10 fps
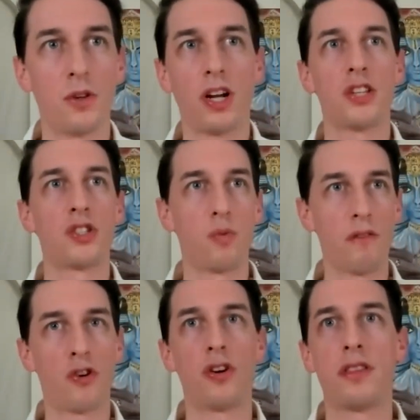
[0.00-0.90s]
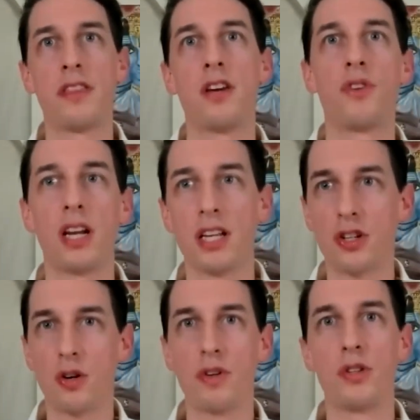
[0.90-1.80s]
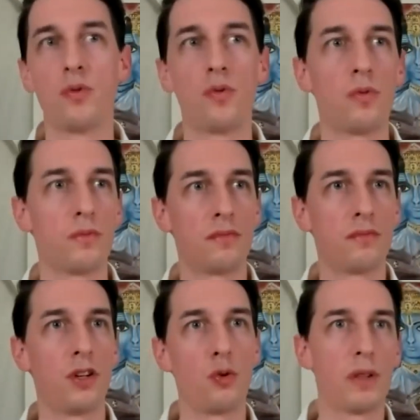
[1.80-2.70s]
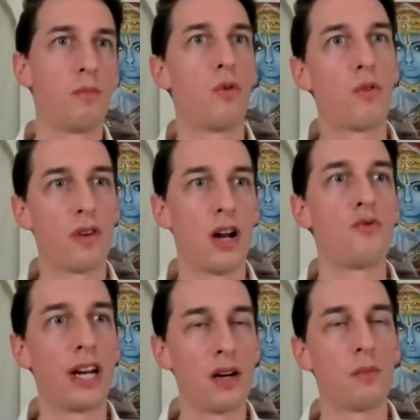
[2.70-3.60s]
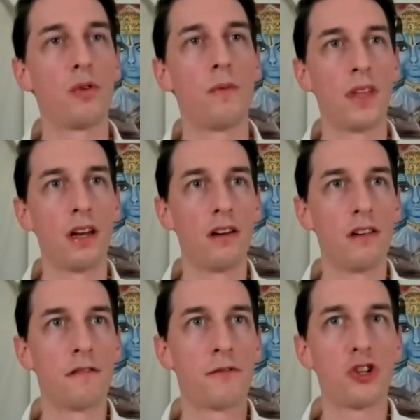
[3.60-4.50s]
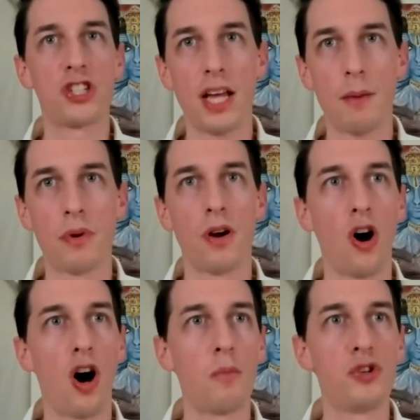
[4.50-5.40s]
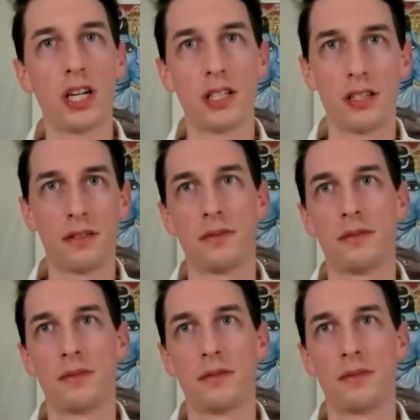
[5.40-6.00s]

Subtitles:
Okay, so we've heard theory. Let's go into a little bit more relatable. First step, object.